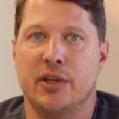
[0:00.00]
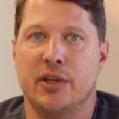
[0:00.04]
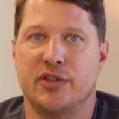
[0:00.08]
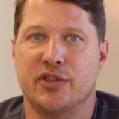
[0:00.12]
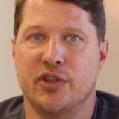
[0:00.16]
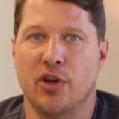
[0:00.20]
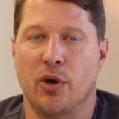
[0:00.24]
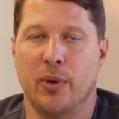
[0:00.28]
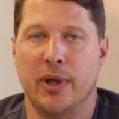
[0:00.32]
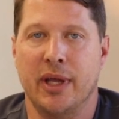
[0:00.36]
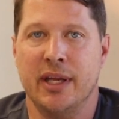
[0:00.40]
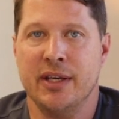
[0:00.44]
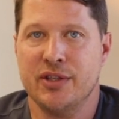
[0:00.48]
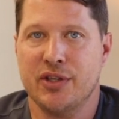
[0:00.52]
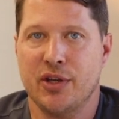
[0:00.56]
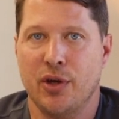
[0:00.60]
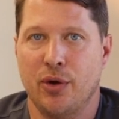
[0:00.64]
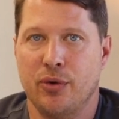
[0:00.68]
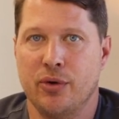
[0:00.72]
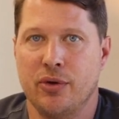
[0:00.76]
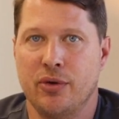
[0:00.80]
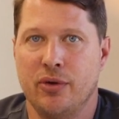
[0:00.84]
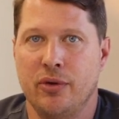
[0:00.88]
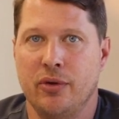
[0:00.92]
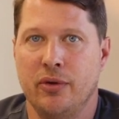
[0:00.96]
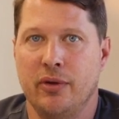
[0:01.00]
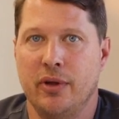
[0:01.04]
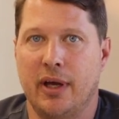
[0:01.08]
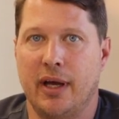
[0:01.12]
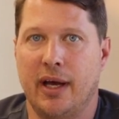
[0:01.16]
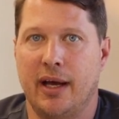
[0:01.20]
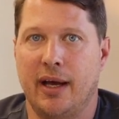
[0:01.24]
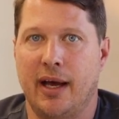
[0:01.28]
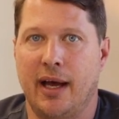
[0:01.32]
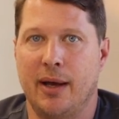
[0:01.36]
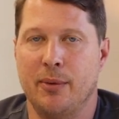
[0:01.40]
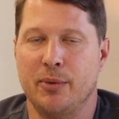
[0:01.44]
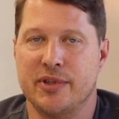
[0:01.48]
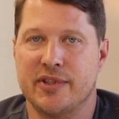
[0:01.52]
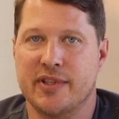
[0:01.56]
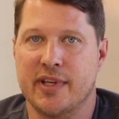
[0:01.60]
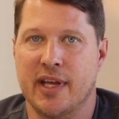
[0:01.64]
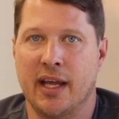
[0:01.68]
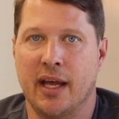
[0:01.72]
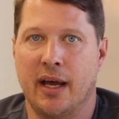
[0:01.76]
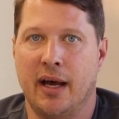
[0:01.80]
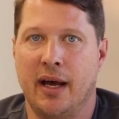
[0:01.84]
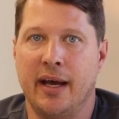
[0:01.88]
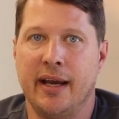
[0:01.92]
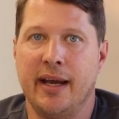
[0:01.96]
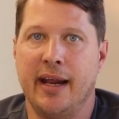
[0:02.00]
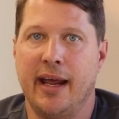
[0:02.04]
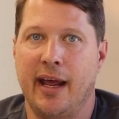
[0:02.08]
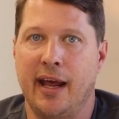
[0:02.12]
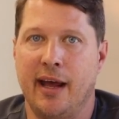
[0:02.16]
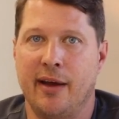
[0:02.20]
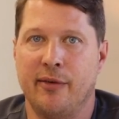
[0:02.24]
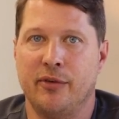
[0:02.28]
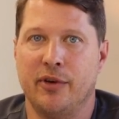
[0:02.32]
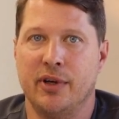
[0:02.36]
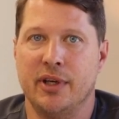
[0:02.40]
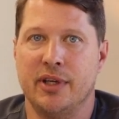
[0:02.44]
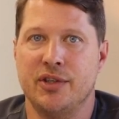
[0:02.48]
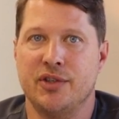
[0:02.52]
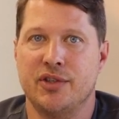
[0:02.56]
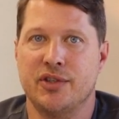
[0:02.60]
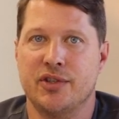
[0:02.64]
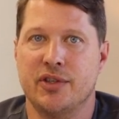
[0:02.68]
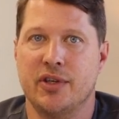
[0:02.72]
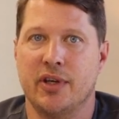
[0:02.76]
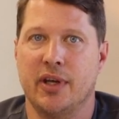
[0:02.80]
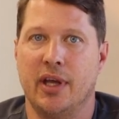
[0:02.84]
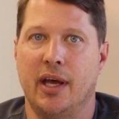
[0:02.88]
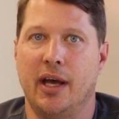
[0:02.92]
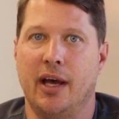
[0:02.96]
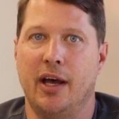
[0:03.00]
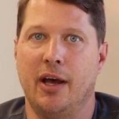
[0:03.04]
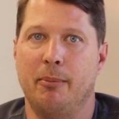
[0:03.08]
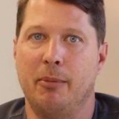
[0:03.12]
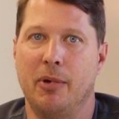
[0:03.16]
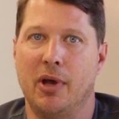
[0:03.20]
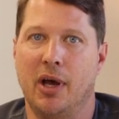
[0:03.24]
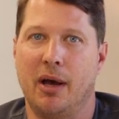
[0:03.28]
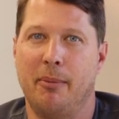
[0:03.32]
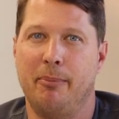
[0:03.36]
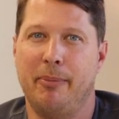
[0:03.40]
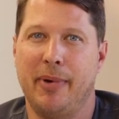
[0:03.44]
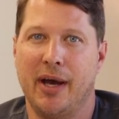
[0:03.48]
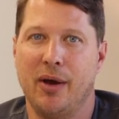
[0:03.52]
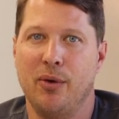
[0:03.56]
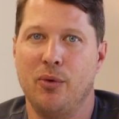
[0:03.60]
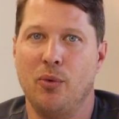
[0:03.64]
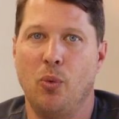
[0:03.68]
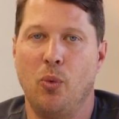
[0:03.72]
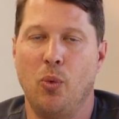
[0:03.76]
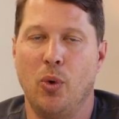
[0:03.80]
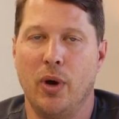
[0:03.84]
So in total, I would say on average, um, about